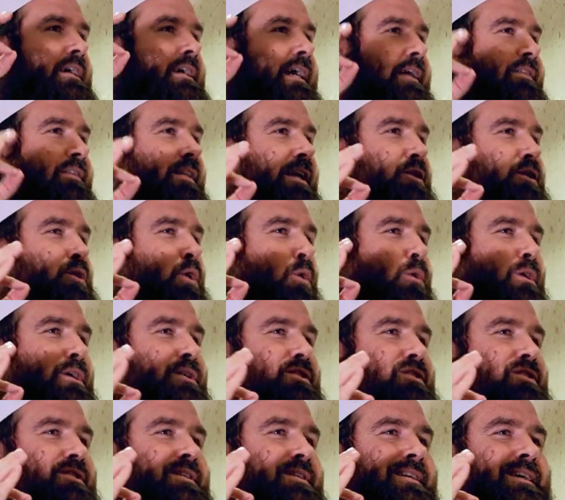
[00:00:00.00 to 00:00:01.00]
And they told
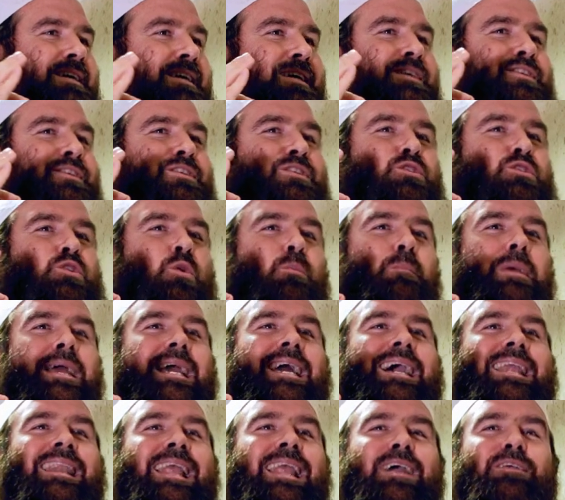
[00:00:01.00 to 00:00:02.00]
us, so make
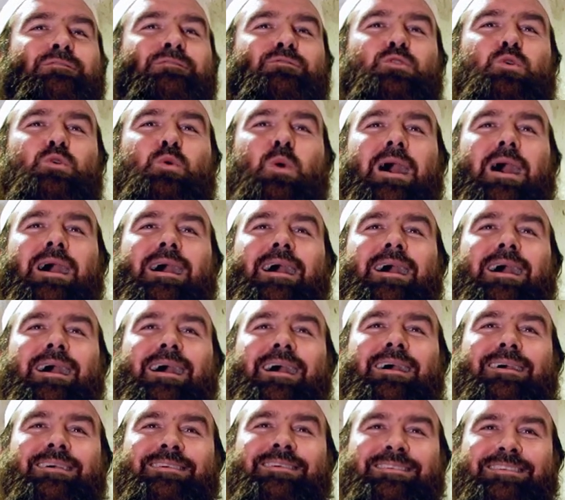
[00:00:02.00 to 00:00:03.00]
a lot of
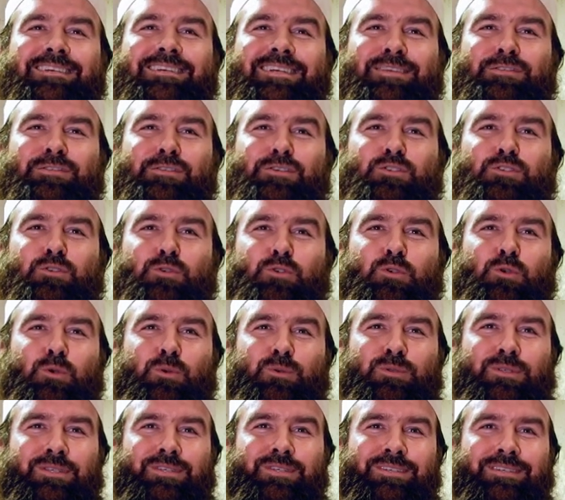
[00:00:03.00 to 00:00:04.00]
dua in the sujood.
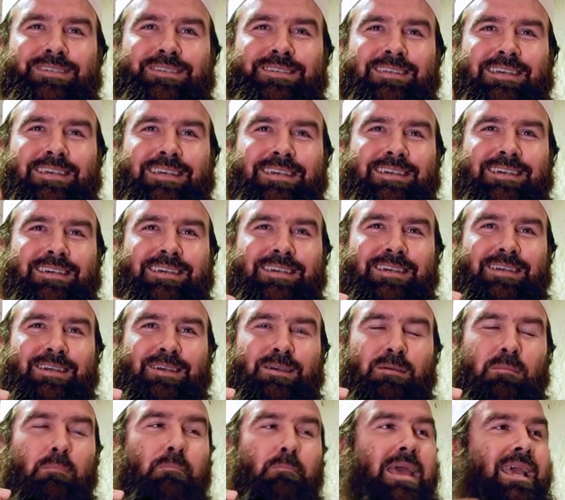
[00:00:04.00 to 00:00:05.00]

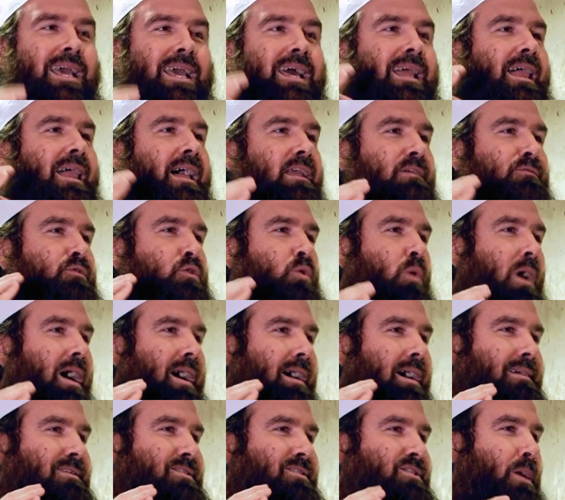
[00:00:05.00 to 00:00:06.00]
Make a lot of
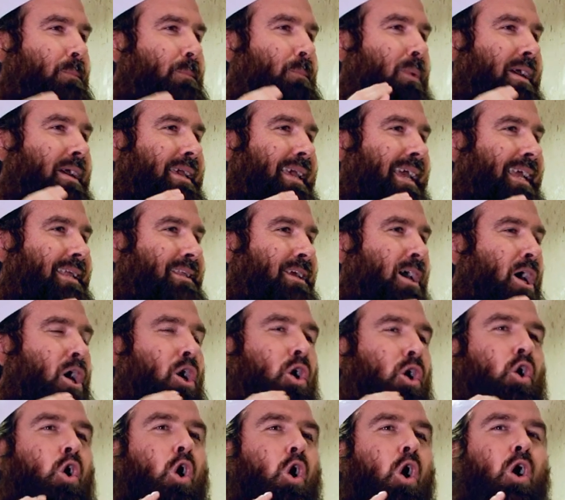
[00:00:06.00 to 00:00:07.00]
dua, supplicate,
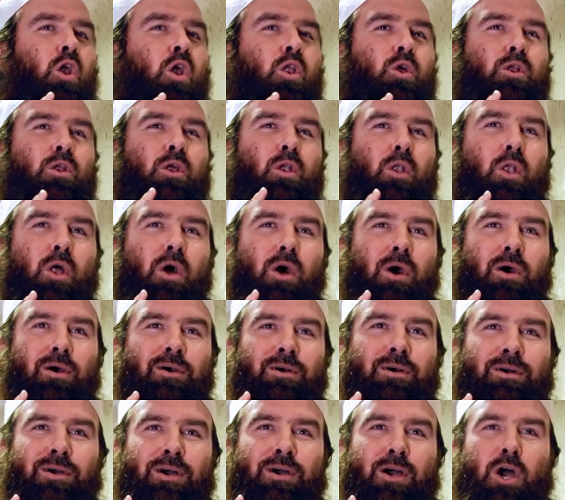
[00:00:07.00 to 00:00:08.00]
call on Allah.
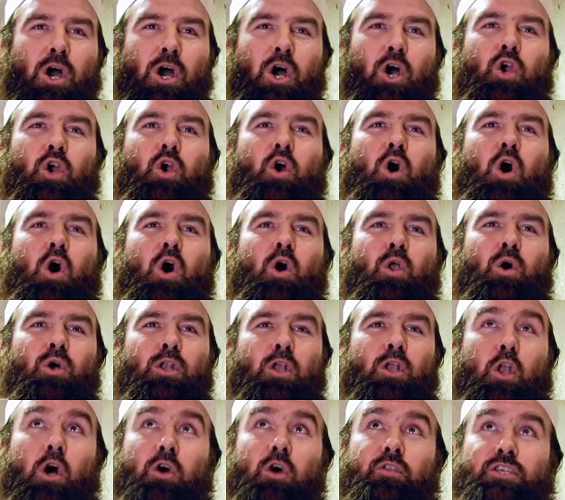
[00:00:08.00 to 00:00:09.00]
Call on
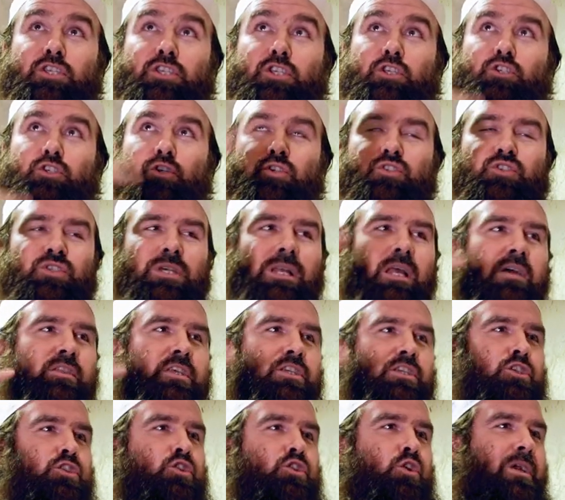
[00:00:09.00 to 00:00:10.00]
Allah. This is your sila,
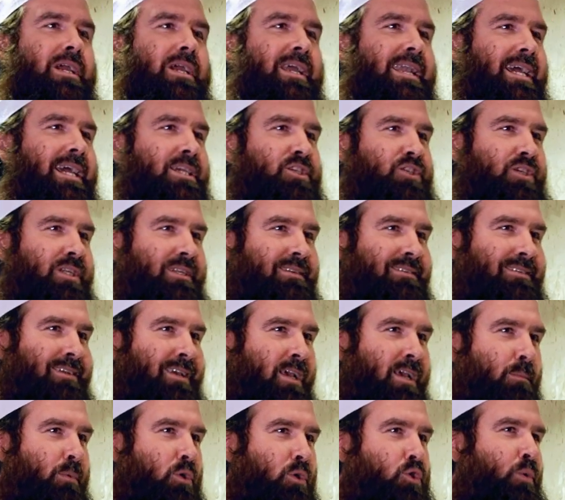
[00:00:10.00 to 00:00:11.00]
this is your connection
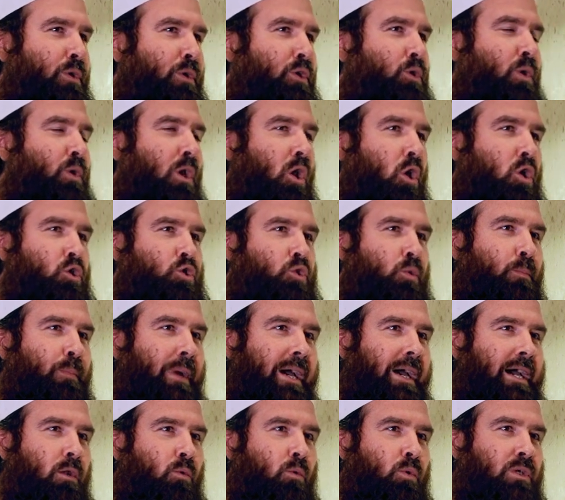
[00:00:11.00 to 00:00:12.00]
between you and Allah
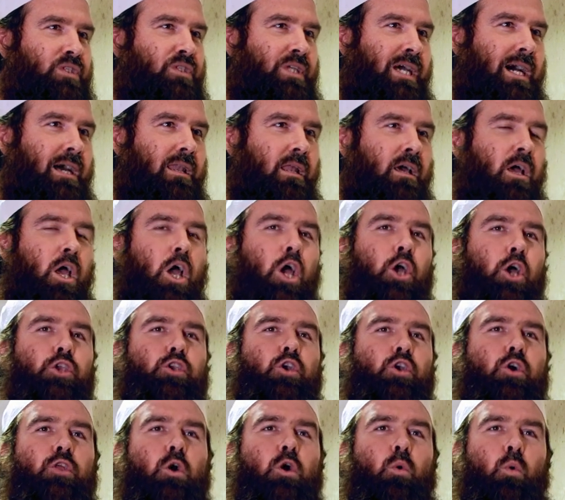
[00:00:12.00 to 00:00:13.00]
subhanahu wa ta'ala.
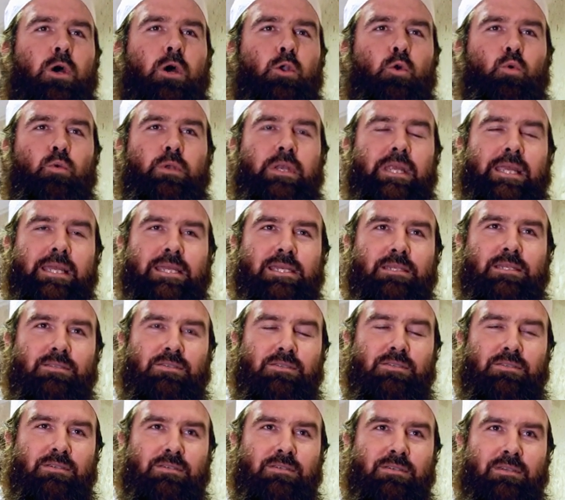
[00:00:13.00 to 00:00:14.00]
You're the one who
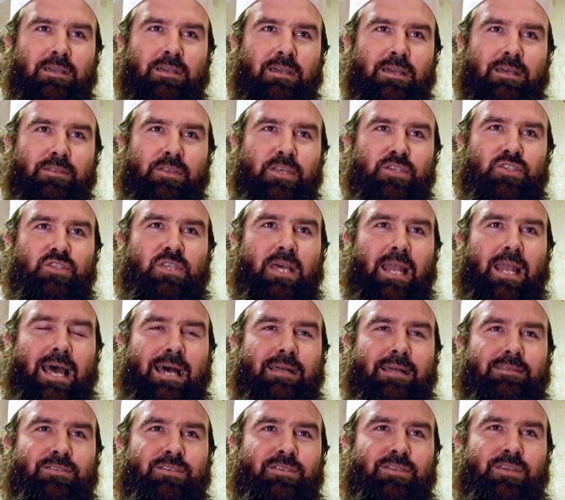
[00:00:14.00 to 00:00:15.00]
needs this
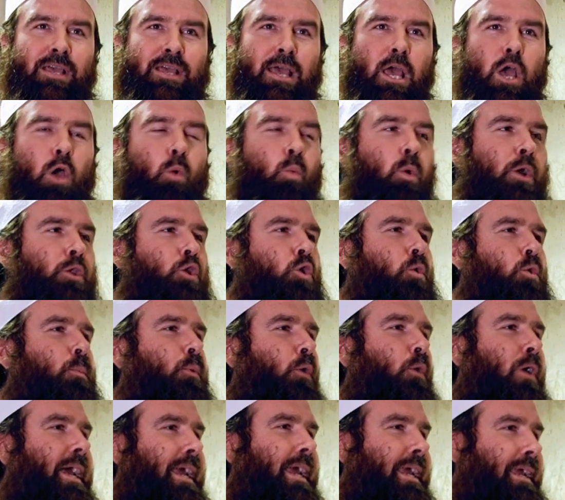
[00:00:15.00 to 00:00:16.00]
salat. When you
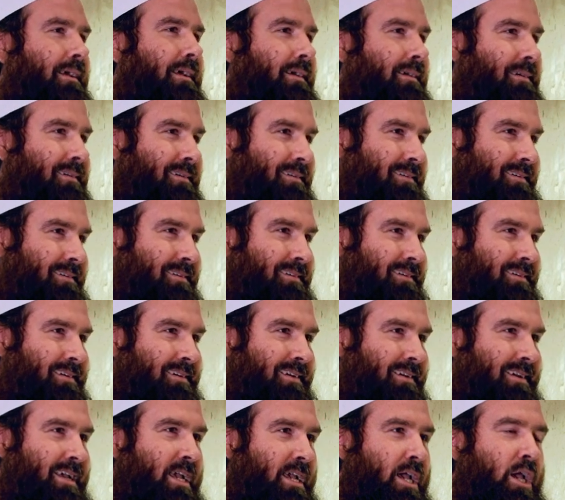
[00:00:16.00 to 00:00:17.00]
pray,
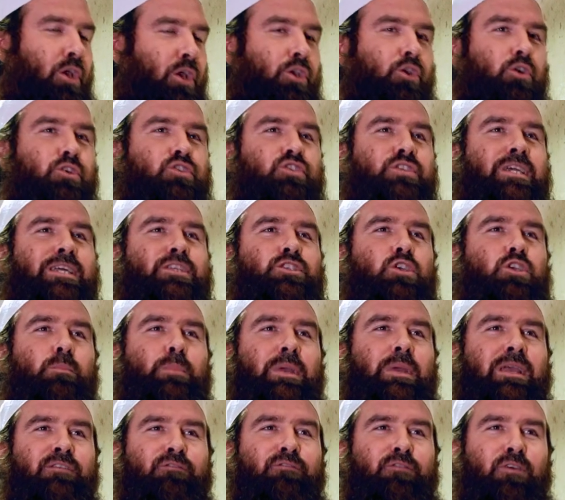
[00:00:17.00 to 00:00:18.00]
your sins are
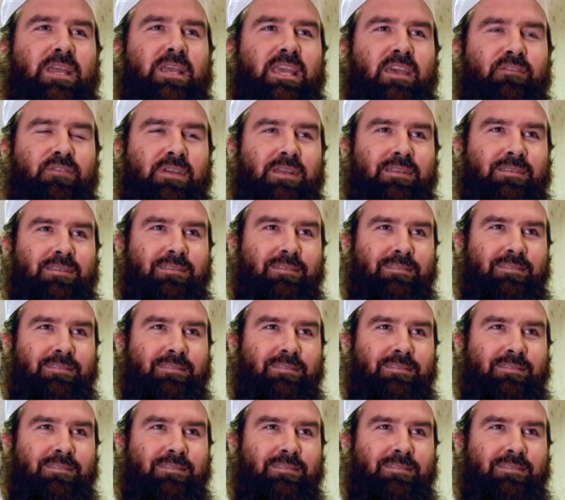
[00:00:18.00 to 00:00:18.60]
being forgiven.